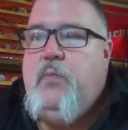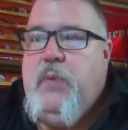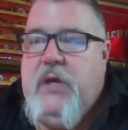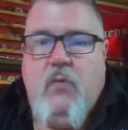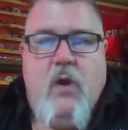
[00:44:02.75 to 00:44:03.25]

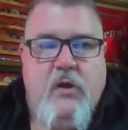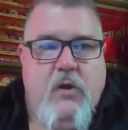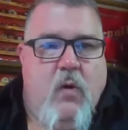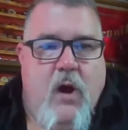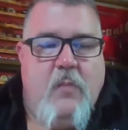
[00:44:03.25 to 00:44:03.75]
Be where
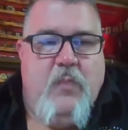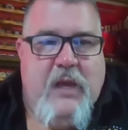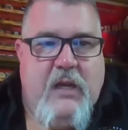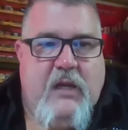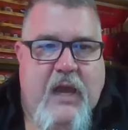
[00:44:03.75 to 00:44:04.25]
you are,
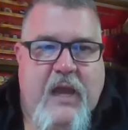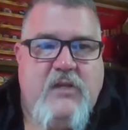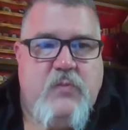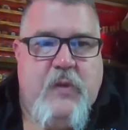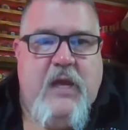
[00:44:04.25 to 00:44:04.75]
be
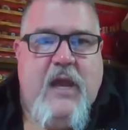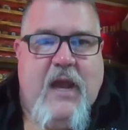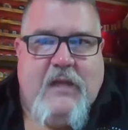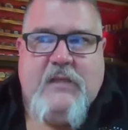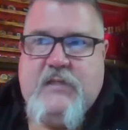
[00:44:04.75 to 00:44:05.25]
engaged, be
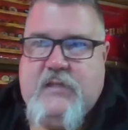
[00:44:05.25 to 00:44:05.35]
at the